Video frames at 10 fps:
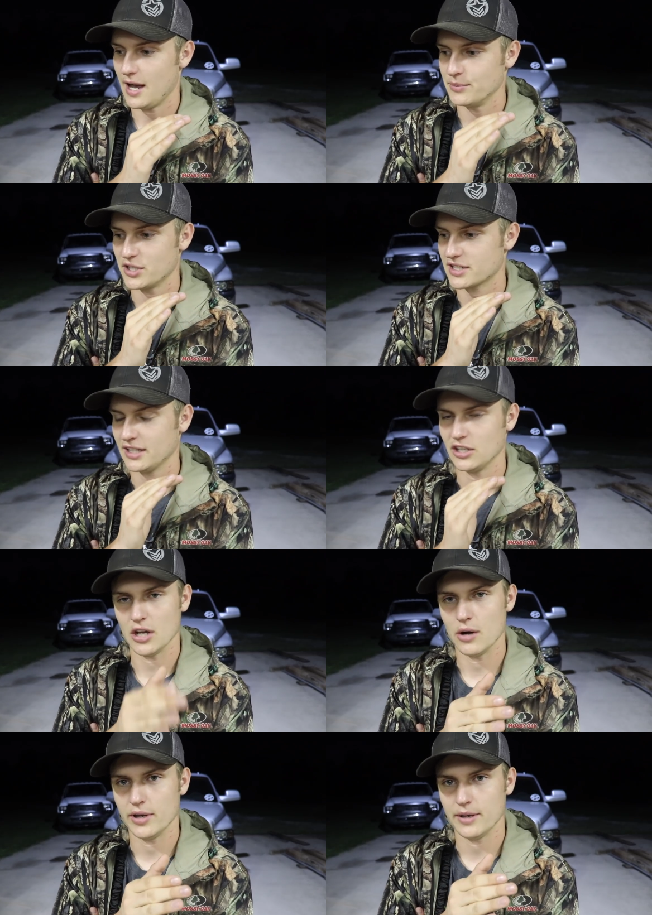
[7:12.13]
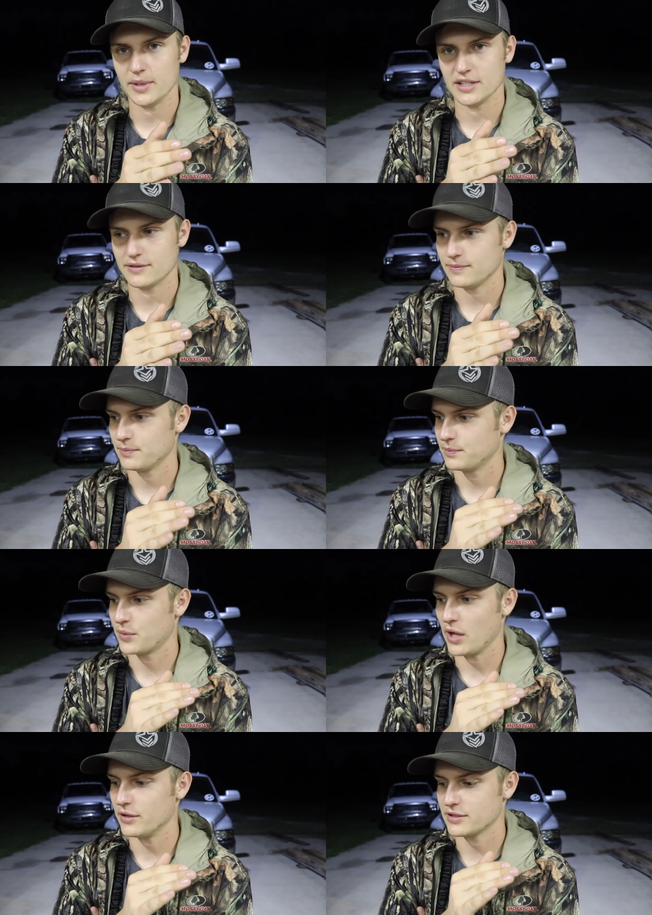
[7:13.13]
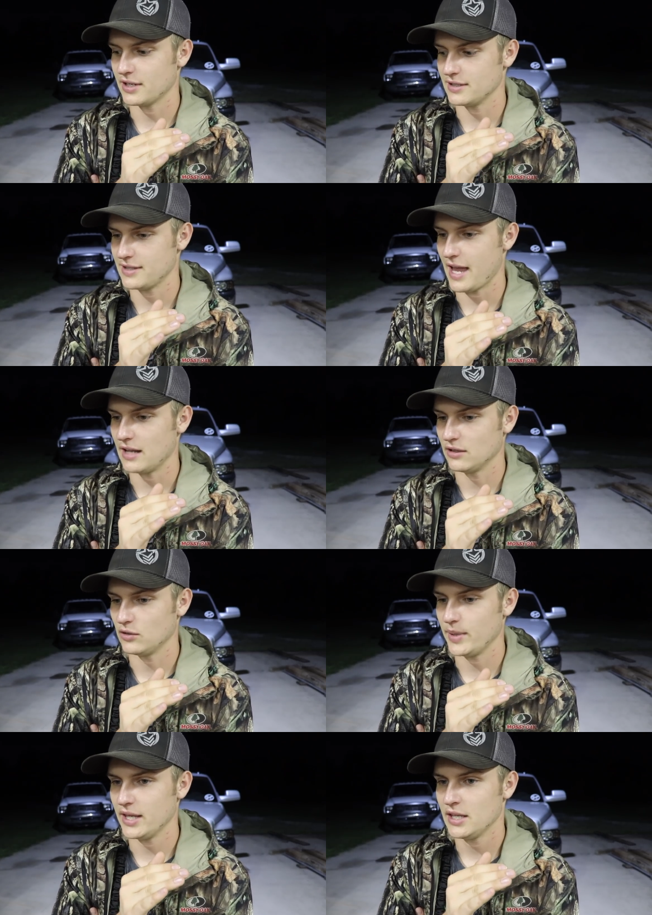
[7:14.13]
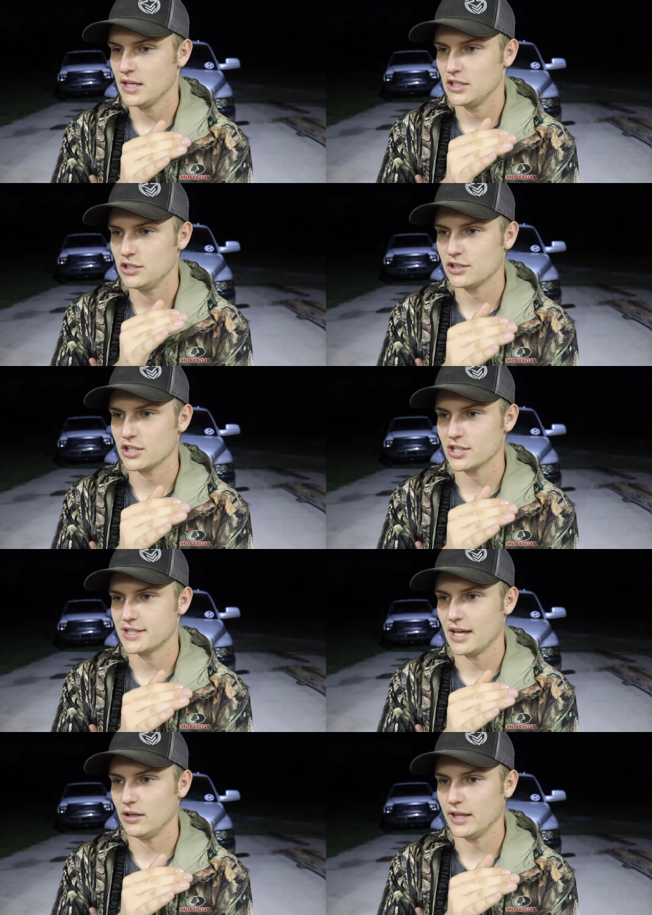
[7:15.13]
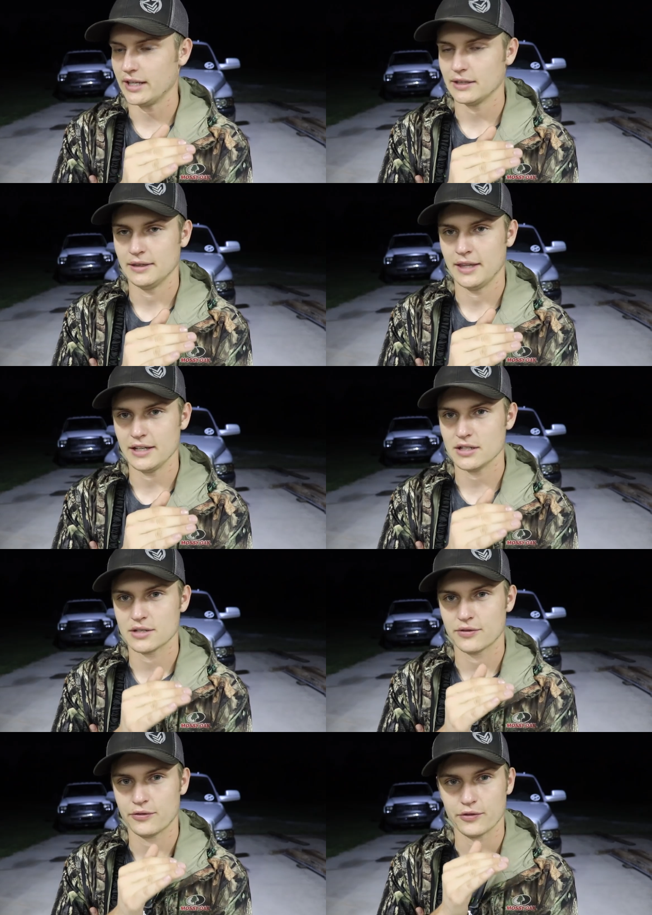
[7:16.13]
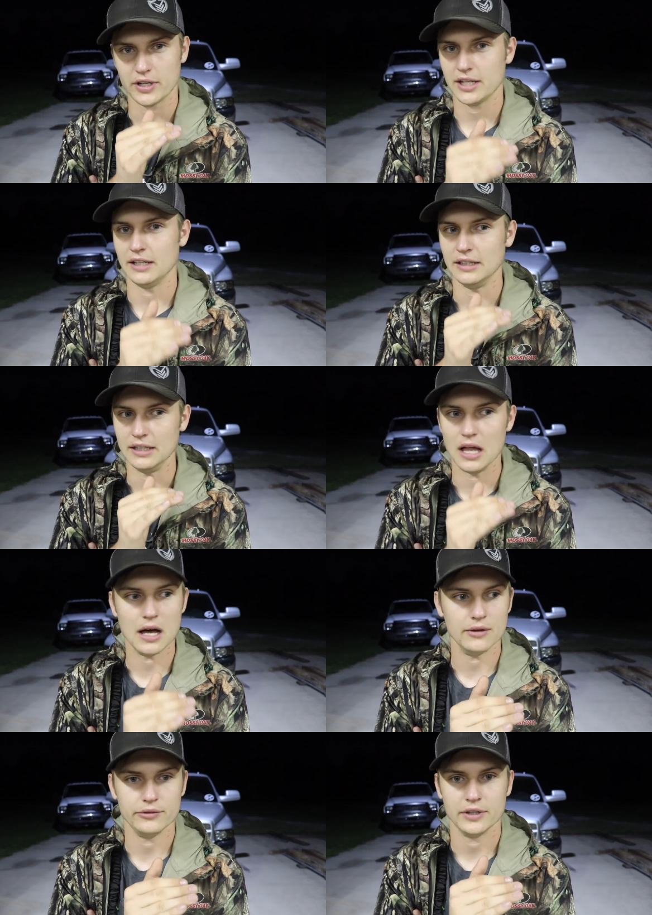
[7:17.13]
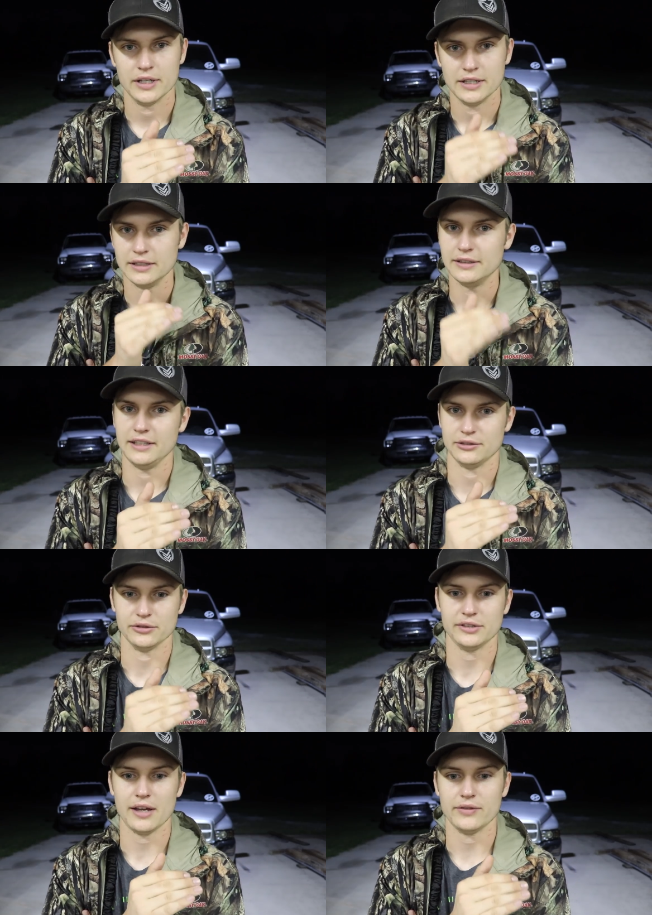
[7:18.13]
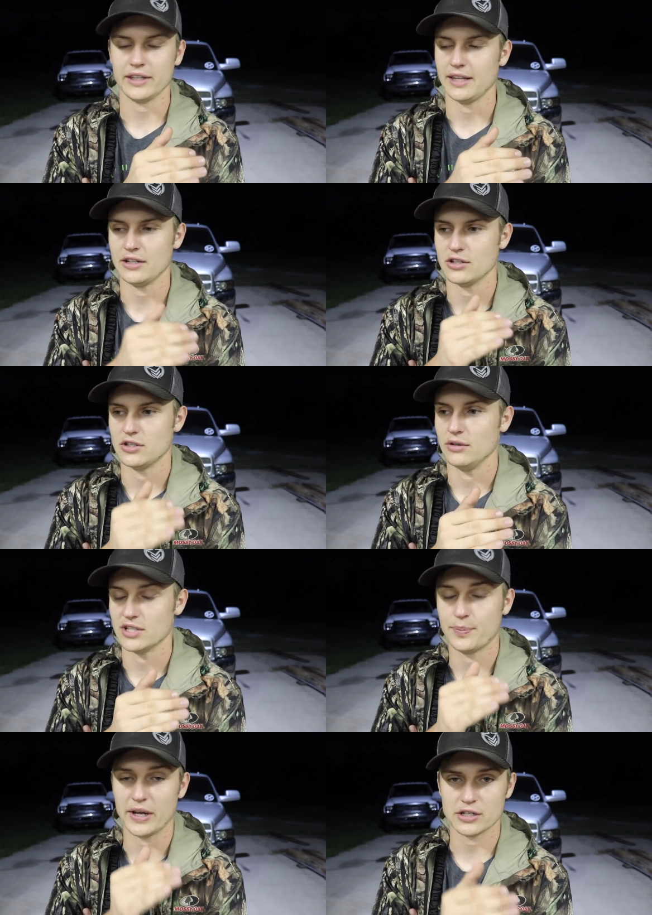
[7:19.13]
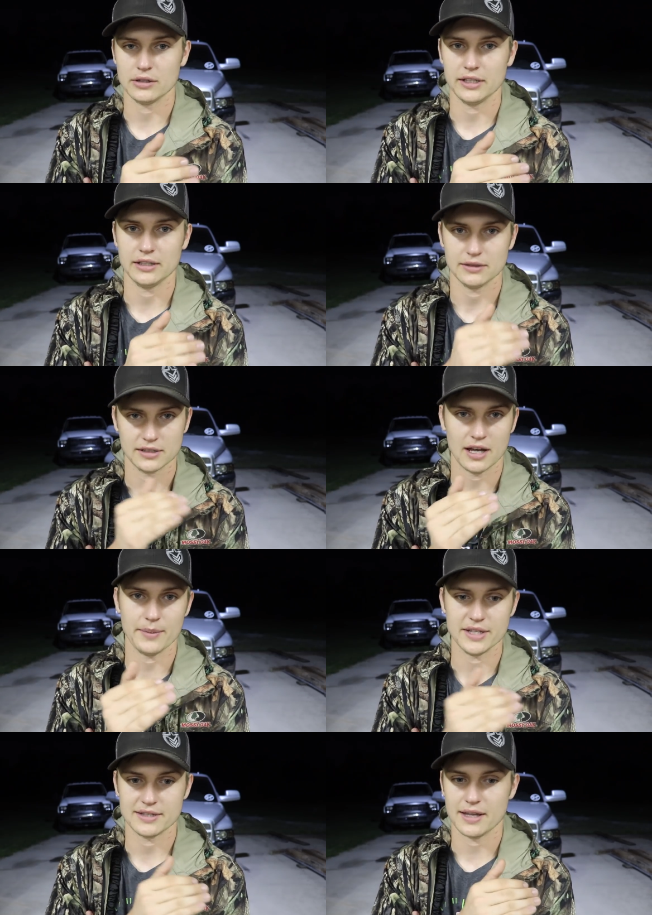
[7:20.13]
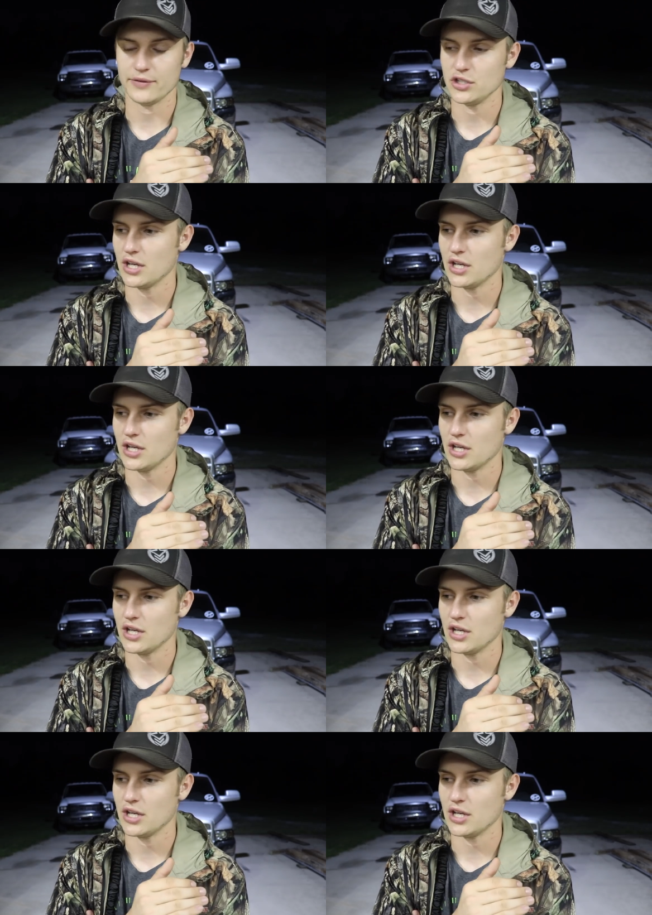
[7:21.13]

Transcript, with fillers: just getting to know him and his brothers and his dad a little bit, you can just tell, like, they just freaking love diesel stuff. Like, they just do, especially Cummins stuff in